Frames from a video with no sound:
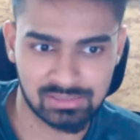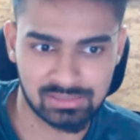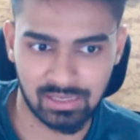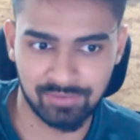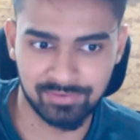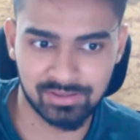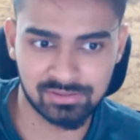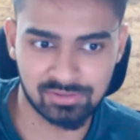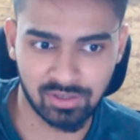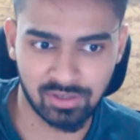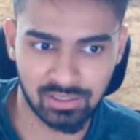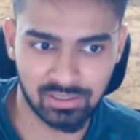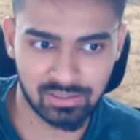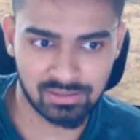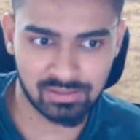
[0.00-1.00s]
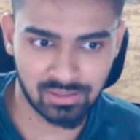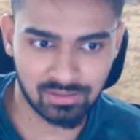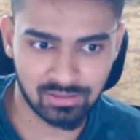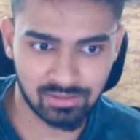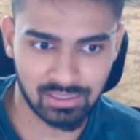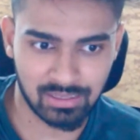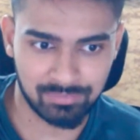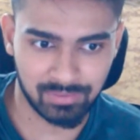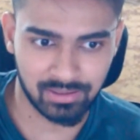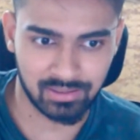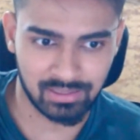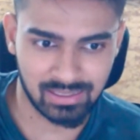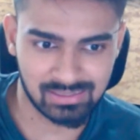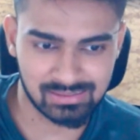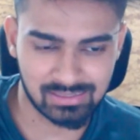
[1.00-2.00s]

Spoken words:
If it is non-decreasing, then I print yes.